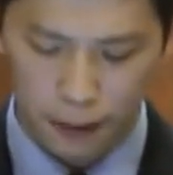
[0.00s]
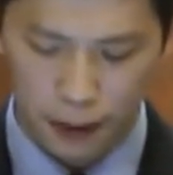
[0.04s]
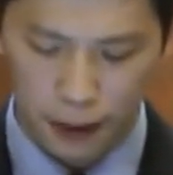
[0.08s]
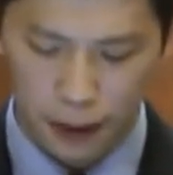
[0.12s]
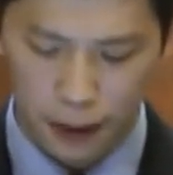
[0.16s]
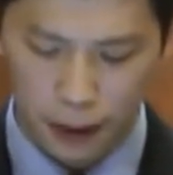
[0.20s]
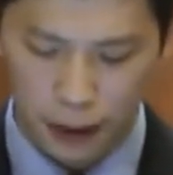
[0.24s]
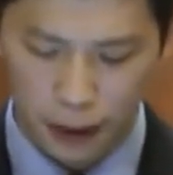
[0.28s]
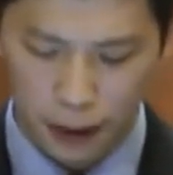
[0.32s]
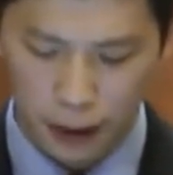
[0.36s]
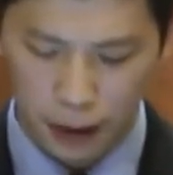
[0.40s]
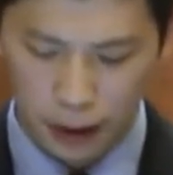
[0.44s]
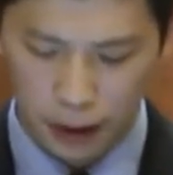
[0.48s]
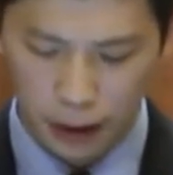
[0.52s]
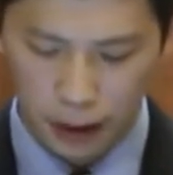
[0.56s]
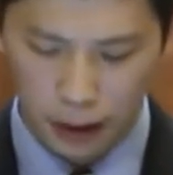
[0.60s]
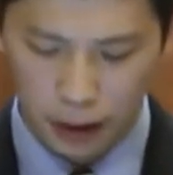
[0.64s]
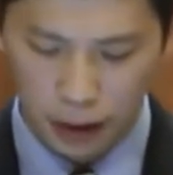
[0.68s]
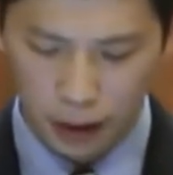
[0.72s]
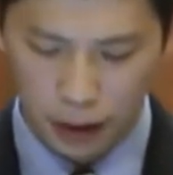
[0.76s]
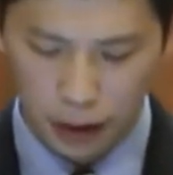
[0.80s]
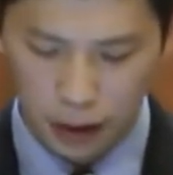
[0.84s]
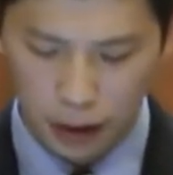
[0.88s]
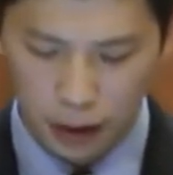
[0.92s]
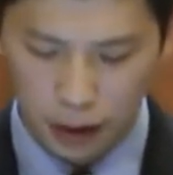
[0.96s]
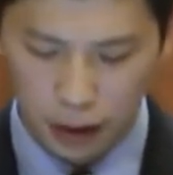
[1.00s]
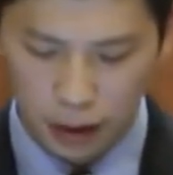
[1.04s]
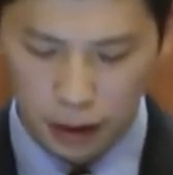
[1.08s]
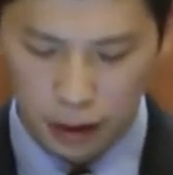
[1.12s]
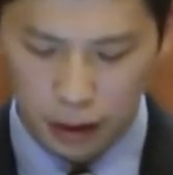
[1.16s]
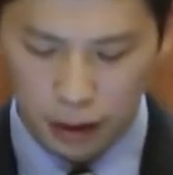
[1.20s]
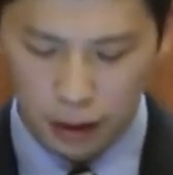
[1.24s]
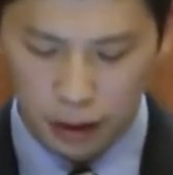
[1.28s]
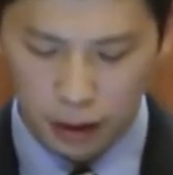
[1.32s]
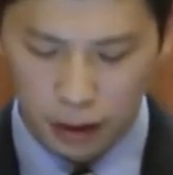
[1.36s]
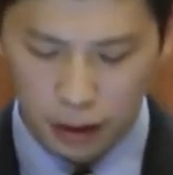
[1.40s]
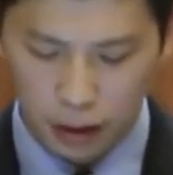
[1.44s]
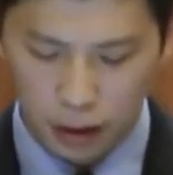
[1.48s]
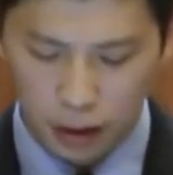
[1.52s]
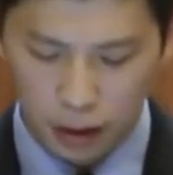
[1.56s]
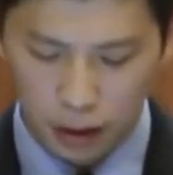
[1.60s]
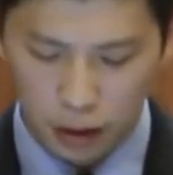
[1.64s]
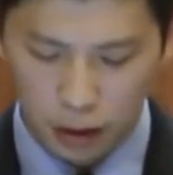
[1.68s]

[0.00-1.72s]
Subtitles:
[no speech]